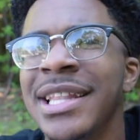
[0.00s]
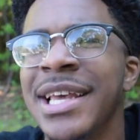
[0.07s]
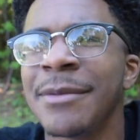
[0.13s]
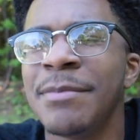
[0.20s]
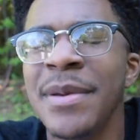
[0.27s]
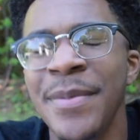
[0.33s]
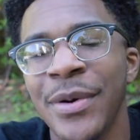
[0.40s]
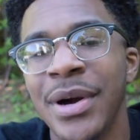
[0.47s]

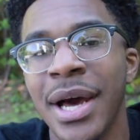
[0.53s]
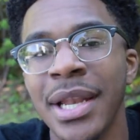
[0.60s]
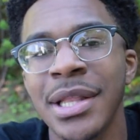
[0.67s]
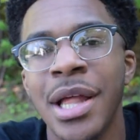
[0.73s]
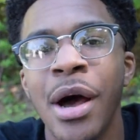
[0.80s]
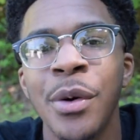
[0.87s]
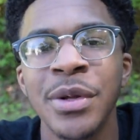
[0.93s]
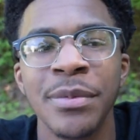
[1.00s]
Like, people got
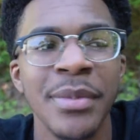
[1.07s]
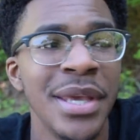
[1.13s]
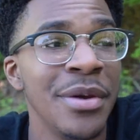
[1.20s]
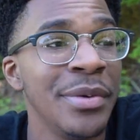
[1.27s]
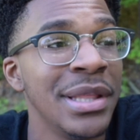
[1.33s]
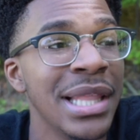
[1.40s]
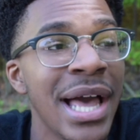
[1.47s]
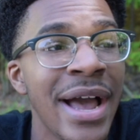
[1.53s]
along with me,
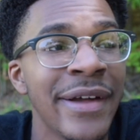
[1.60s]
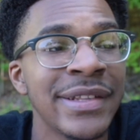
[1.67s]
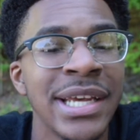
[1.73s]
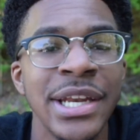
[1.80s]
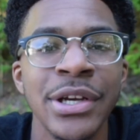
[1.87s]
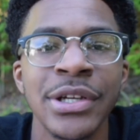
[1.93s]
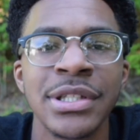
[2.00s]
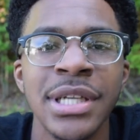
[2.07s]
we laughed,
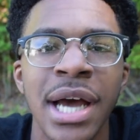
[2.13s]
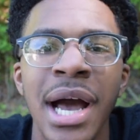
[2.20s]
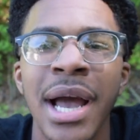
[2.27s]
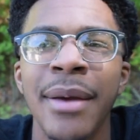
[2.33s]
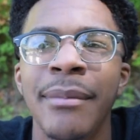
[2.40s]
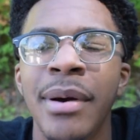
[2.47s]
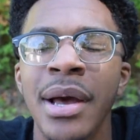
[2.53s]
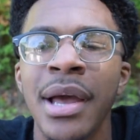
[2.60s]
had a good
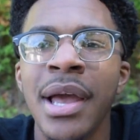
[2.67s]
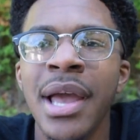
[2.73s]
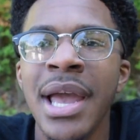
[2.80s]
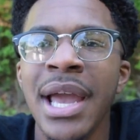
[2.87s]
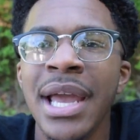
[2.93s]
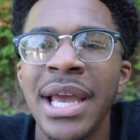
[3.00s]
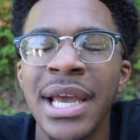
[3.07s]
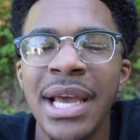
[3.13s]
time, but
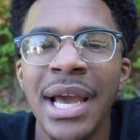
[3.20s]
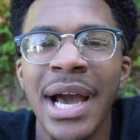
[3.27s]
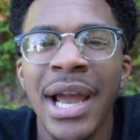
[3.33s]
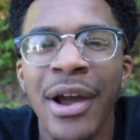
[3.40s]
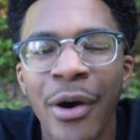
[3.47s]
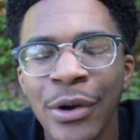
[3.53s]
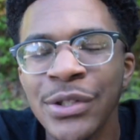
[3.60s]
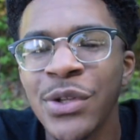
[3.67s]

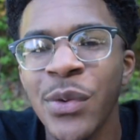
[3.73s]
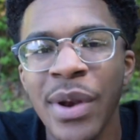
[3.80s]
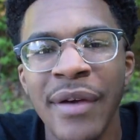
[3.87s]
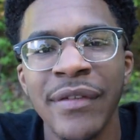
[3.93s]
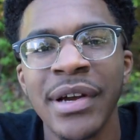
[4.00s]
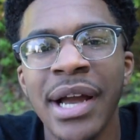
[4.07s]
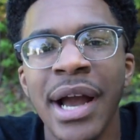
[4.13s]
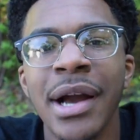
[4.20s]
I also
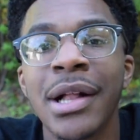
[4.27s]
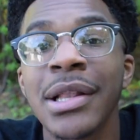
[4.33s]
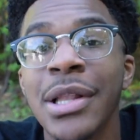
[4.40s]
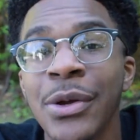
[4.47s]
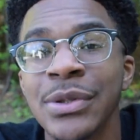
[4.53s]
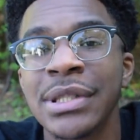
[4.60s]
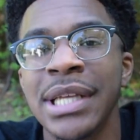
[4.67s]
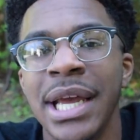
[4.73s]
never got
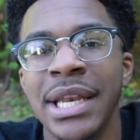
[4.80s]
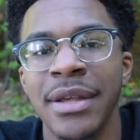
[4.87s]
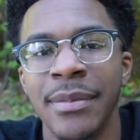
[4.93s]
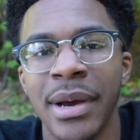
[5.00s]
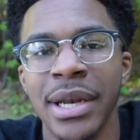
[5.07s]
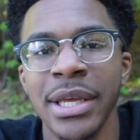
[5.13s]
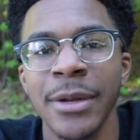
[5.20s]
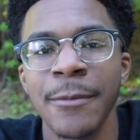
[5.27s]
close to
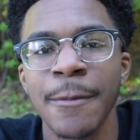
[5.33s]
anybody.